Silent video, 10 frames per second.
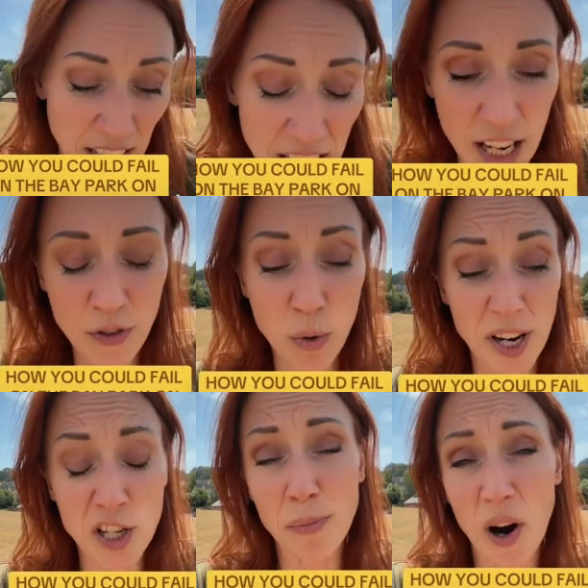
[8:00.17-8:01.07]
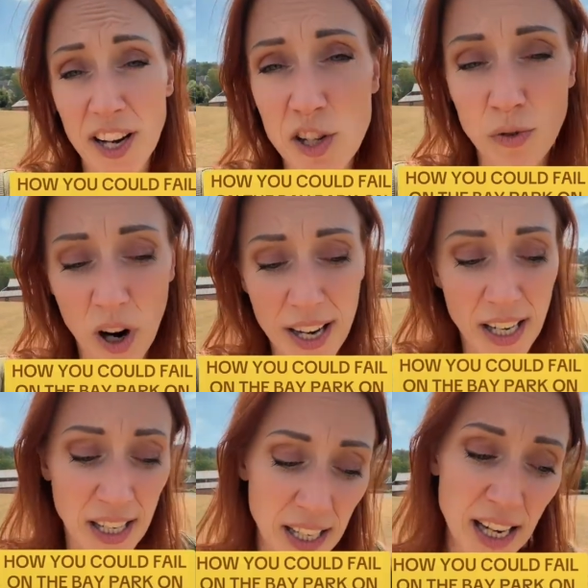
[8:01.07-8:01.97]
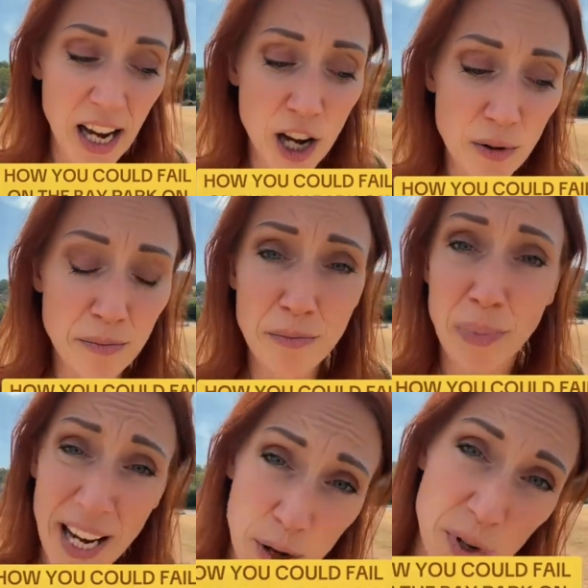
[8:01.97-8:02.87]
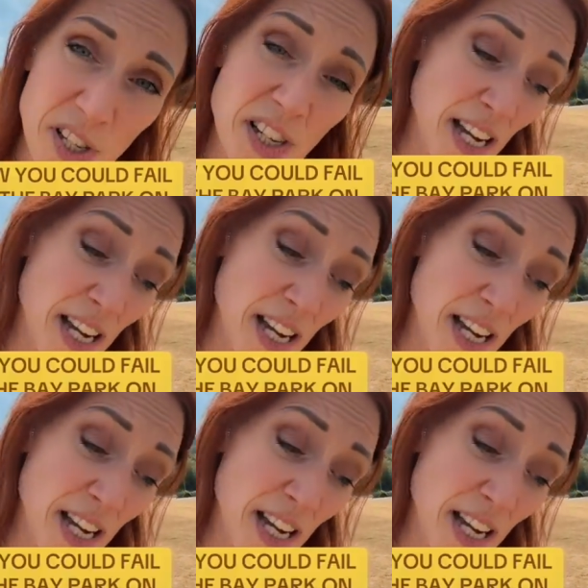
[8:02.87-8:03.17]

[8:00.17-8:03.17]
giving way to bikes, right? But he was